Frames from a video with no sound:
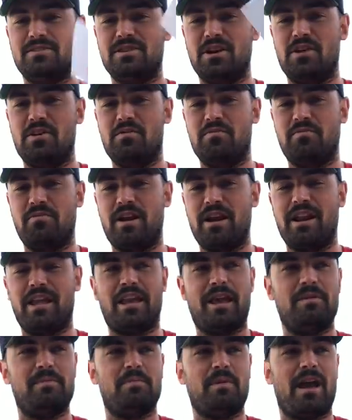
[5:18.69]
So Franny
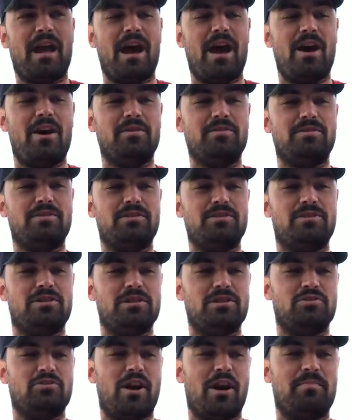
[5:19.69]
came to my house.
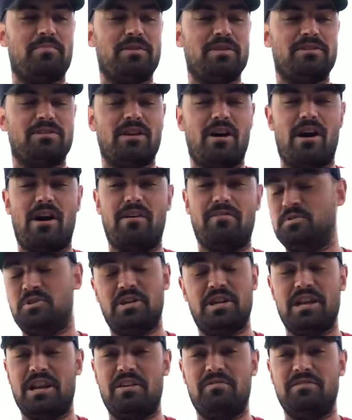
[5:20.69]
She dropped this off. She
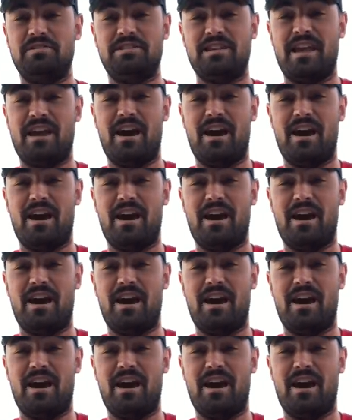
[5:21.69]
didn't even say